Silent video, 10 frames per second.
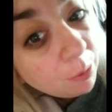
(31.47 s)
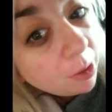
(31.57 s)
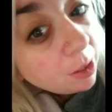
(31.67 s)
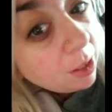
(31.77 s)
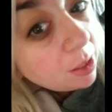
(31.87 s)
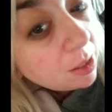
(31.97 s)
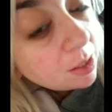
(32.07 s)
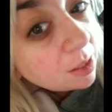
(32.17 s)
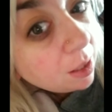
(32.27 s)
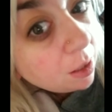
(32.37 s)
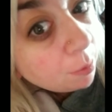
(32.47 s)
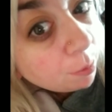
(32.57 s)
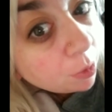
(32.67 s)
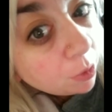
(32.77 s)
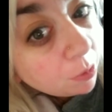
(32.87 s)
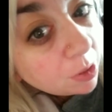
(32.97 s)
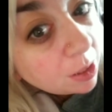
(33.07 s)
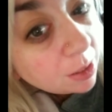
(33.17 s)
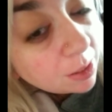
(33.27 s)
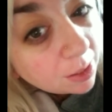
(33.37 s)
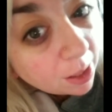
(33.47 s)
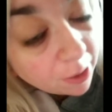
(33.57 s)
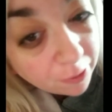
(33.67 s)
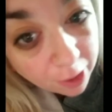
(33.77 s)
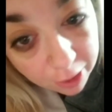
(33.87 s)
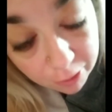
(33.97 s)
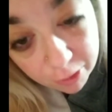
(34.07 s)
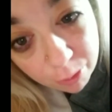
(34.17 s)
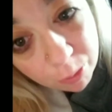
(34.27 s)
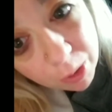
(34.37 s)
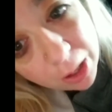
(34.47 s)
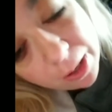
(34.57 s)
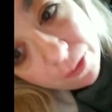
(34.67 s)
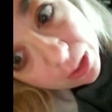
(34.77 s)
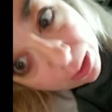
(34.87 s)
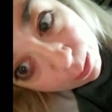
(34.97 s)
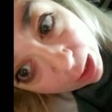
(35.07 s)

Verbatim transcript: It really is like bruised and stuff. I don't know what I've done to